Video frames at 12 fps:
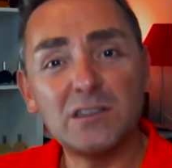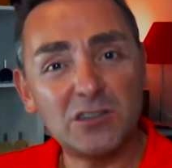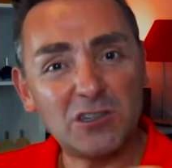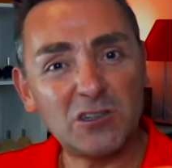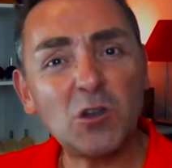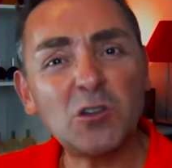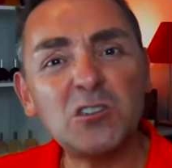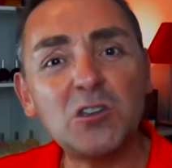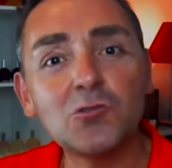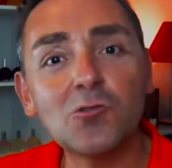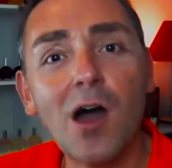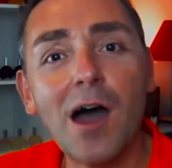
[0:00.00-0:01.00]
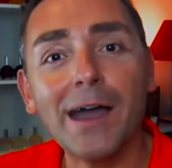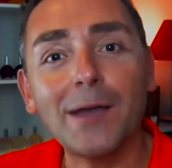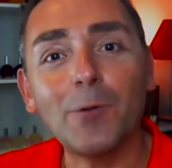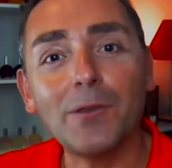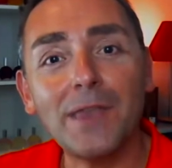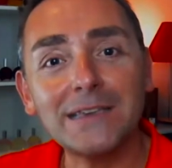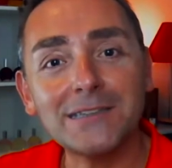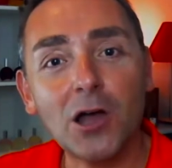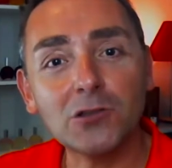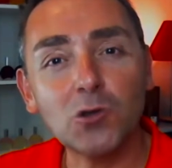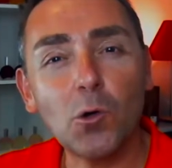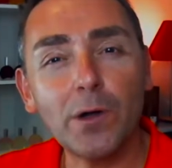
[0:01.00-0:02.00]
sucks you dry when they
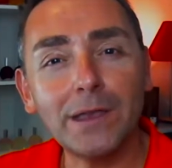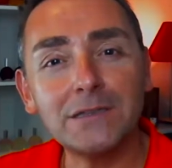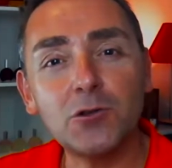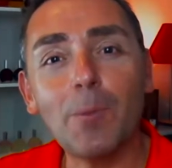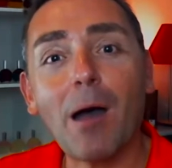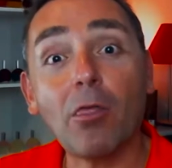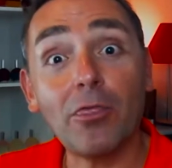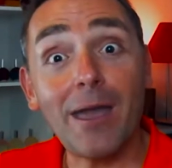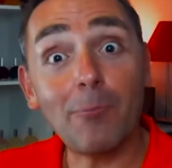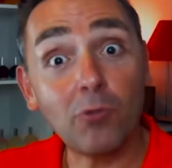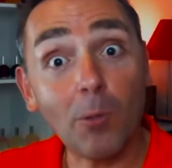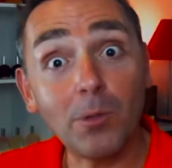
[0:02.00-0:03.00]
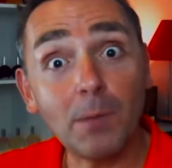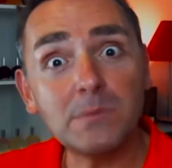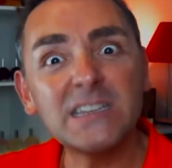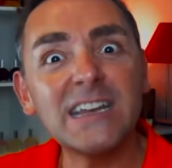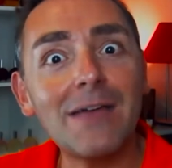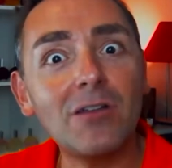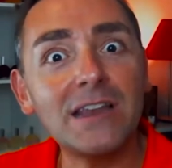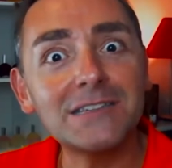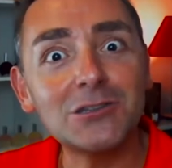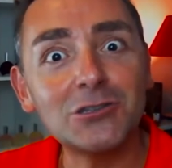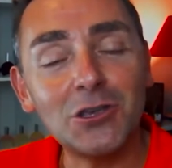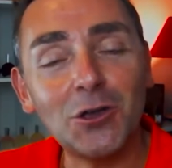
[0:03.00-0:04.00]
start talking to you about their problems and never
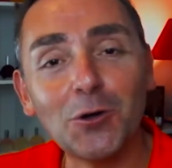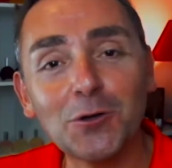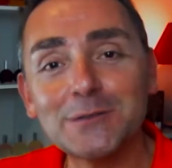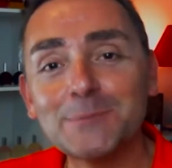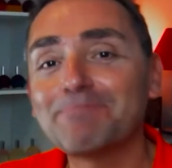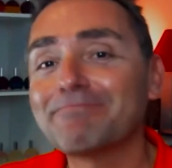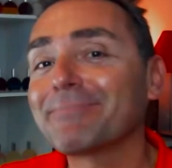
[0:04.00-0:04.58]
listen to yours.